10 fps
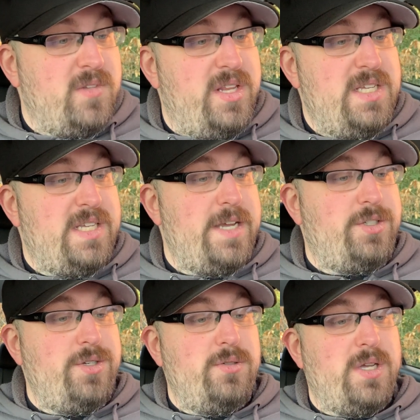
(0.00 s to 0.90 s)
These
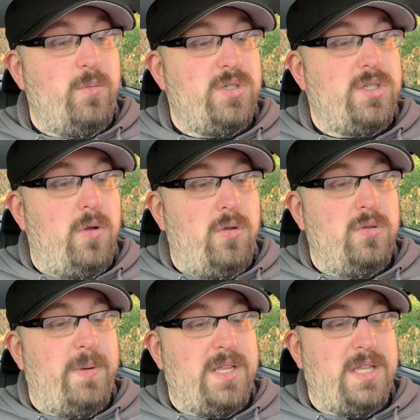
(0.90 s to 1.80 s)
issues and was
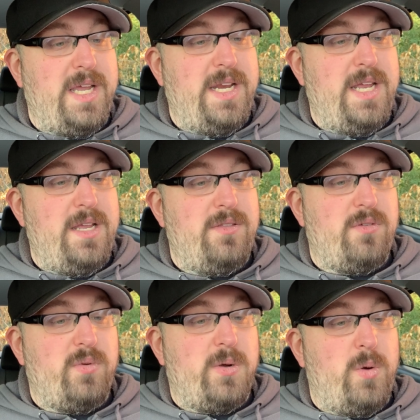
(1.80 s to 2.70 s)
told by the lady
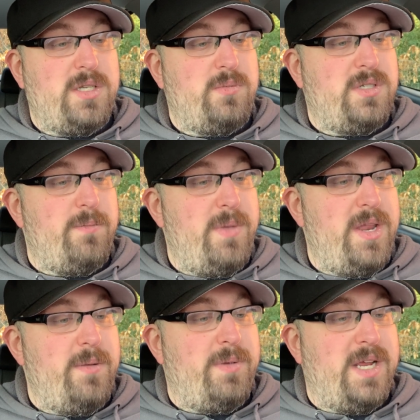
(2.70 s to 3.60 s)
the request was
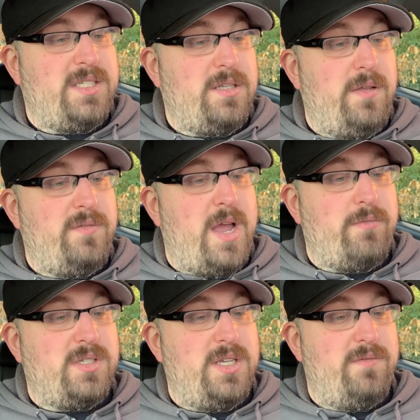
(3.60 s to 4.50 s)
submitted, but I still have not
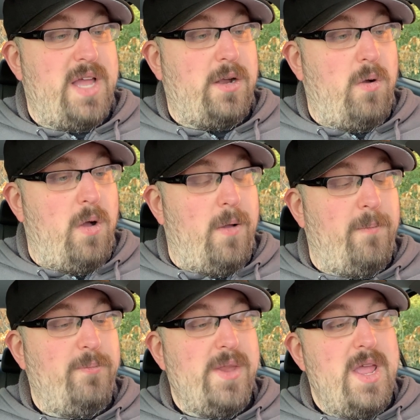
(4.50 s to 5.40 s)
received that call.
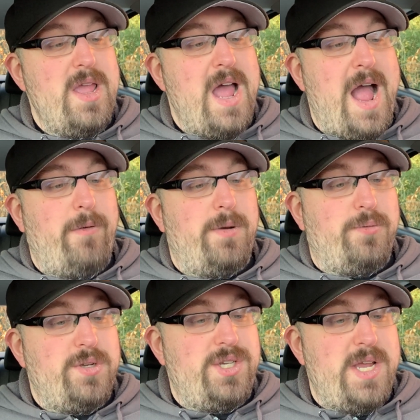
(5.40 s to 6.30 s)
I would
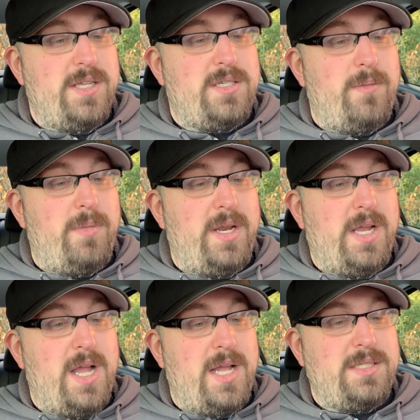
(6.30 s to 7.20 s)
appreciate
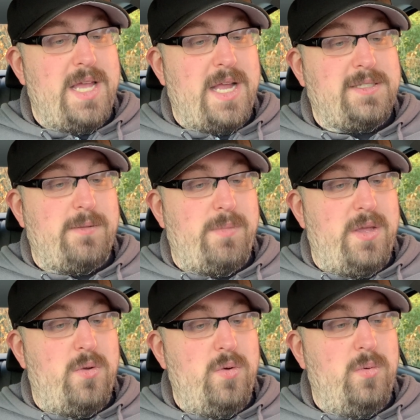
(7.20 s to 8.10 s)
somebody contacting
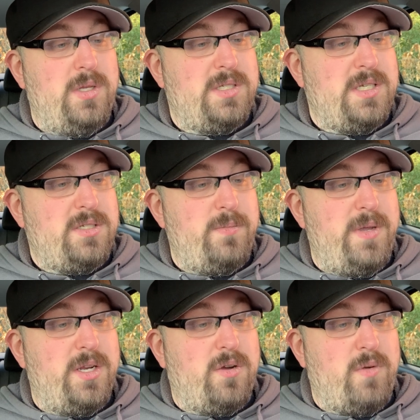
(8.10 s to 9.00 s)
me who will assist
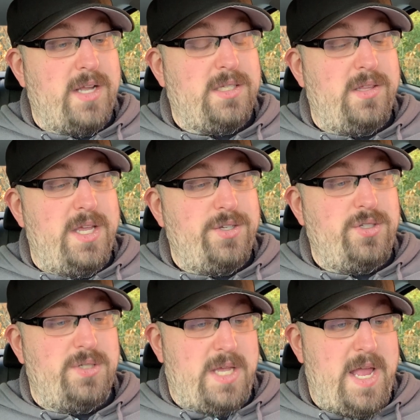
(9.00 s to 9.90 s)
me in correcting the
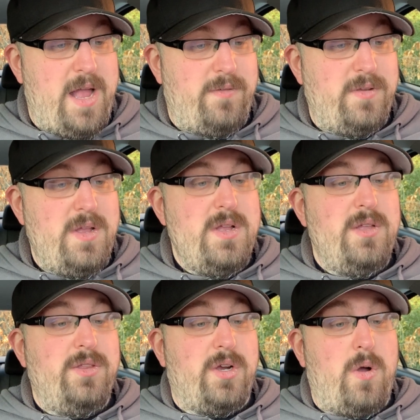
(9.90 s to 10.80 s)
issues I have.
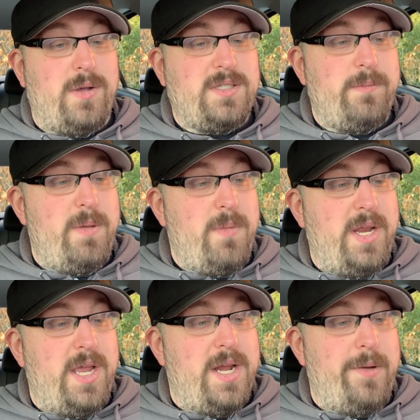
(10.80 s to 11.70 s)
They're costing me
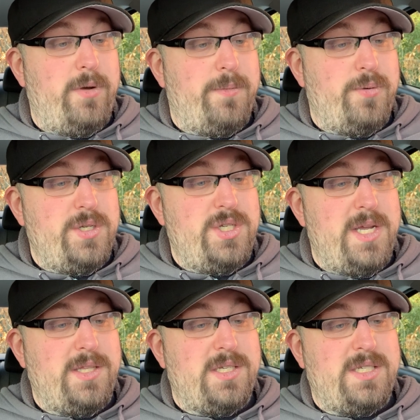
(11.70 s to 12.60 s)
money and I would
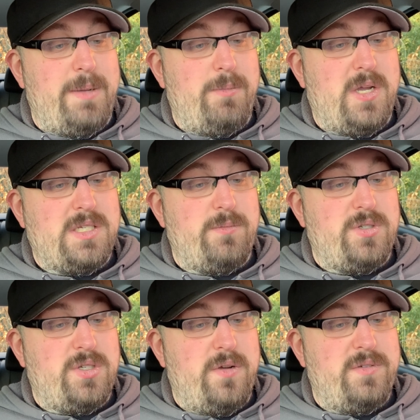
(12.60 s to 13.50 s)
appreciate the same customer
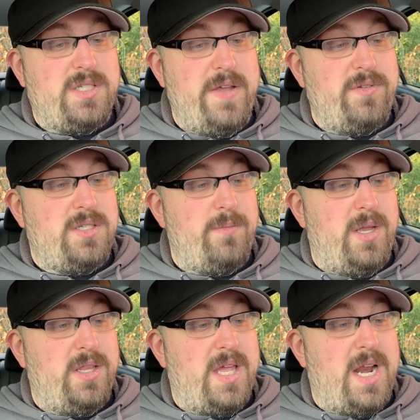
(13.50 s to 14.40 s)
service given to
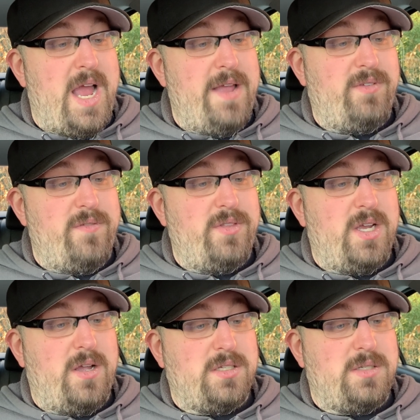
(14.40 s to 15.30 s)
me that I have given
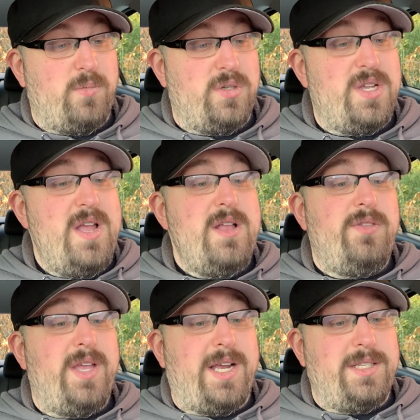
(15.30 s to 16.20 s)
the customers
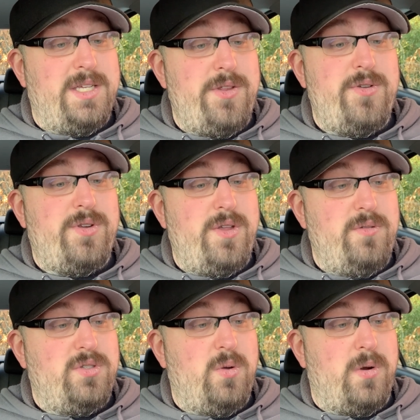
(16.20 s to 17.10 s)
that continue to
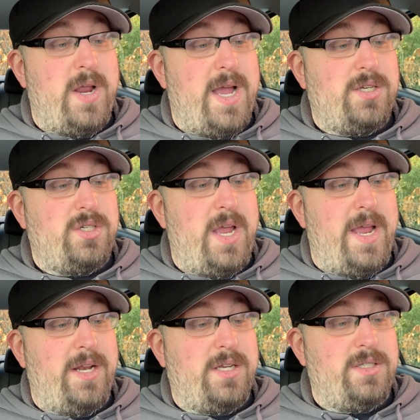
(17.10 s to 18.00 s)
use DoorDash
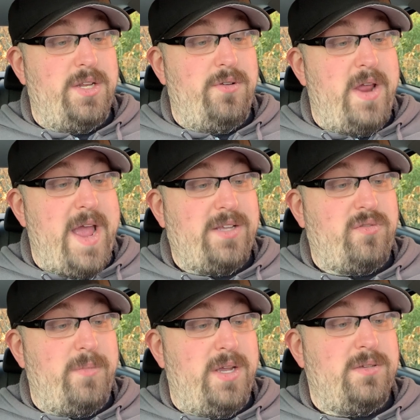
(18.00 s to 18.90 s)
and continue to
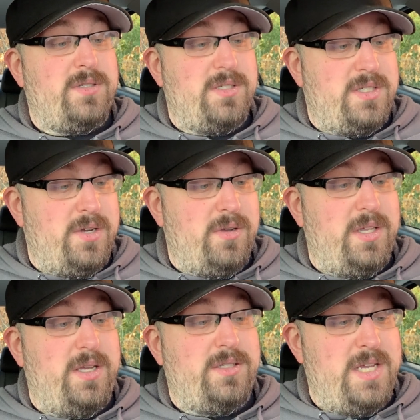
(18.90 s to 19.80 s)
ask for me.
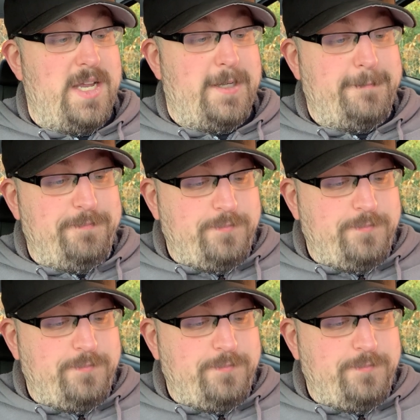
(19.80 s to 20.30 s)
Sincerely, Tia.